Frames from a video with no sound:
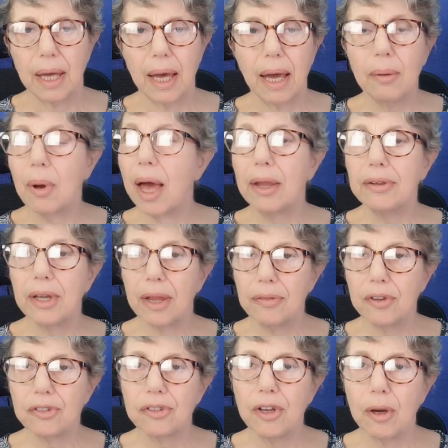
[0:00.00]
And
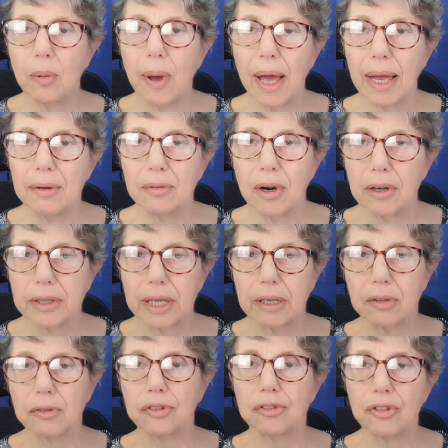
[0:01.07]
there's no
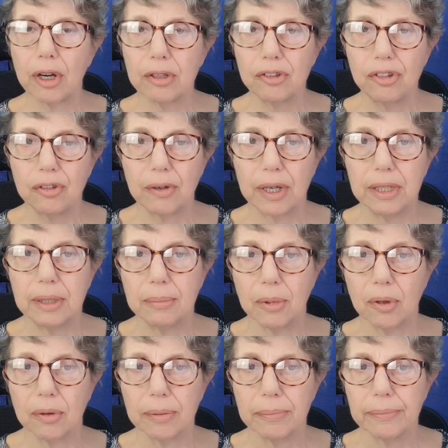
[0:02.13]
hierarchical structure
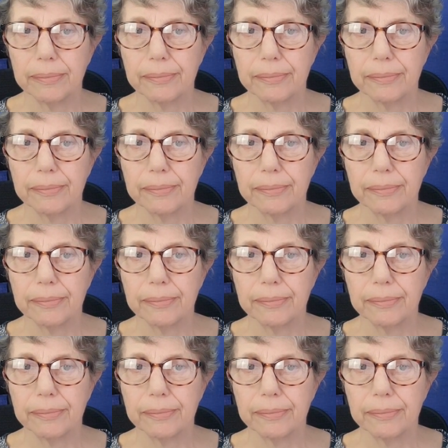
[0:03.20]
anymore.